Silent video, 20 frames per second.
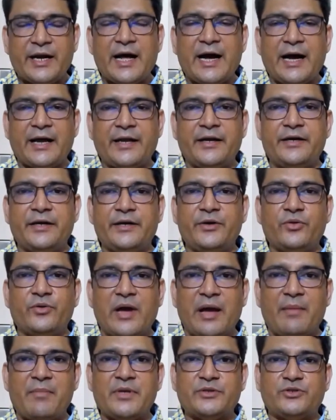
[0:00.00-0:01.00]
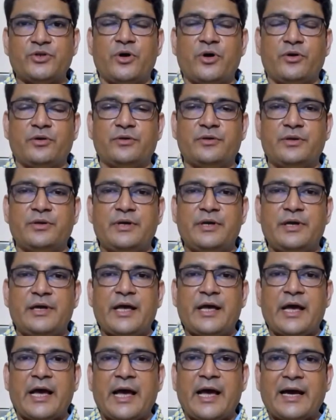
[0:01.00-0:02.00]
hired into Amazon
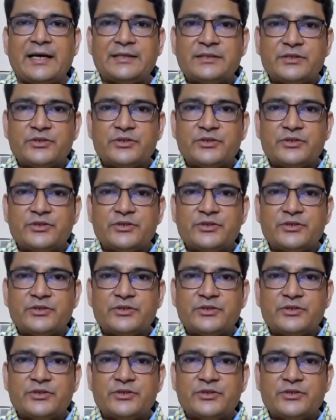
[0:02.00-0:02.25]
as